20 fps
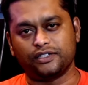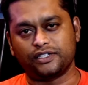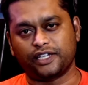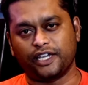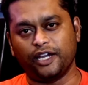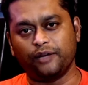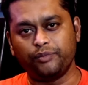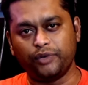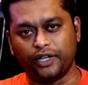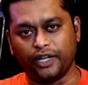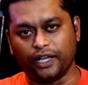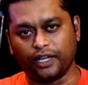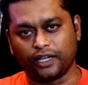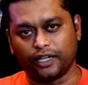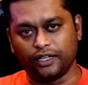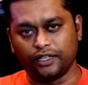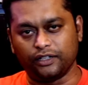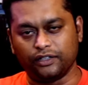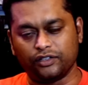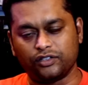scaped tank
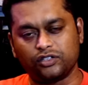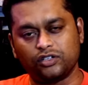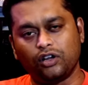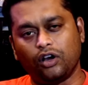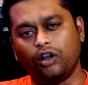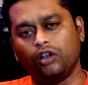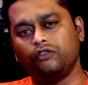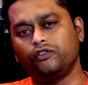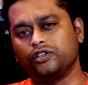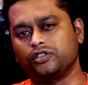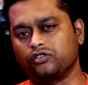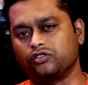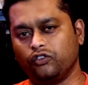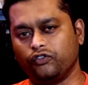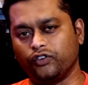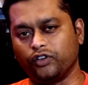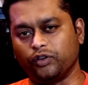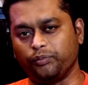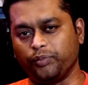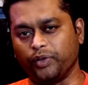ah irundichina always go
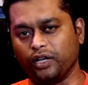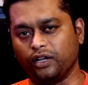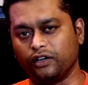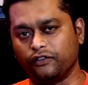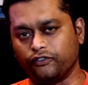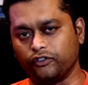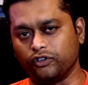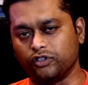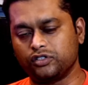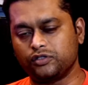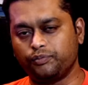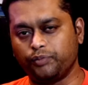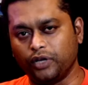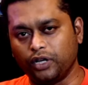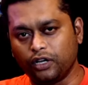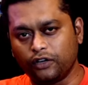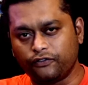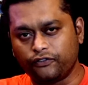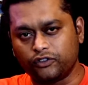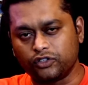for pellet foods.
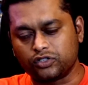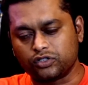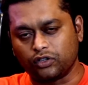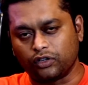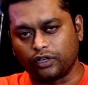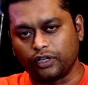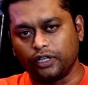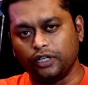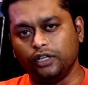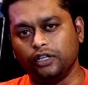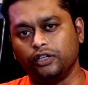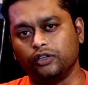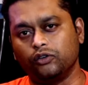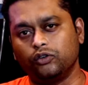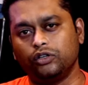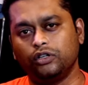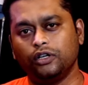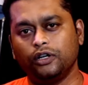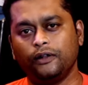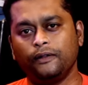Pellet foods are really
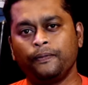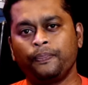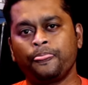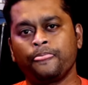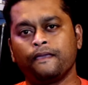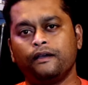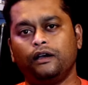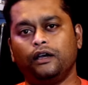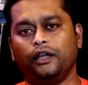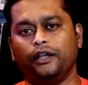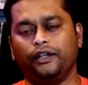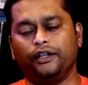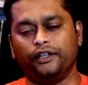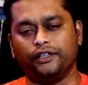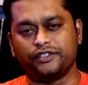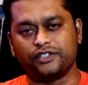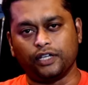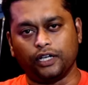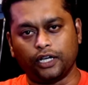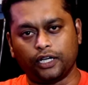good and
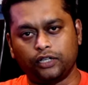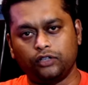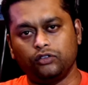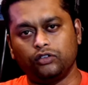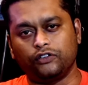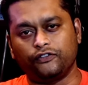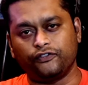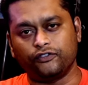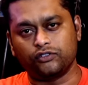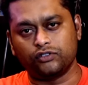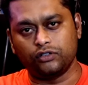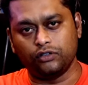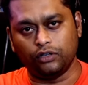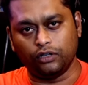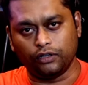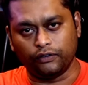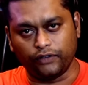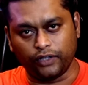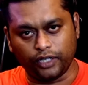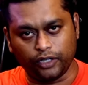select your food uh,
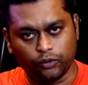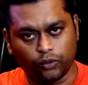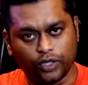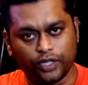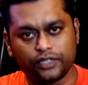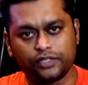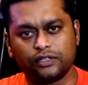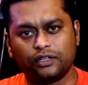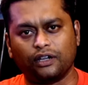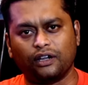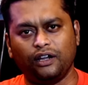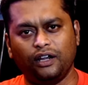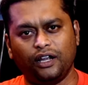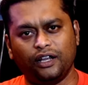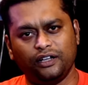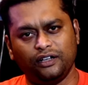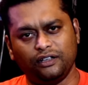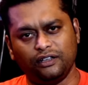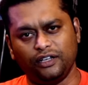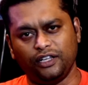very wise.
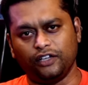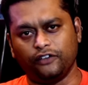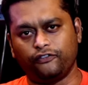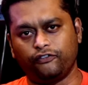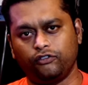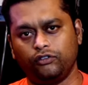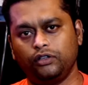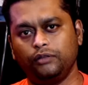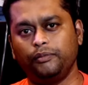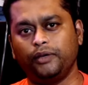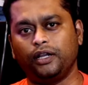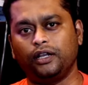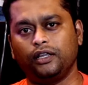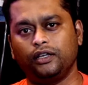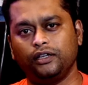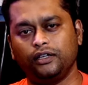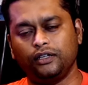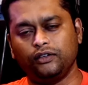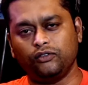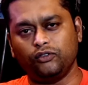And neenga food
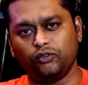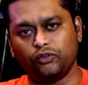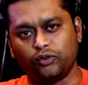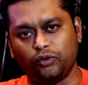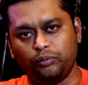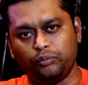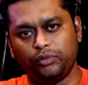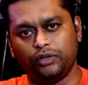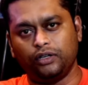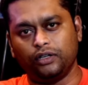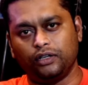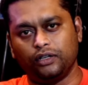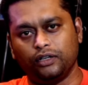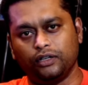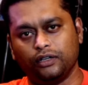melayum romba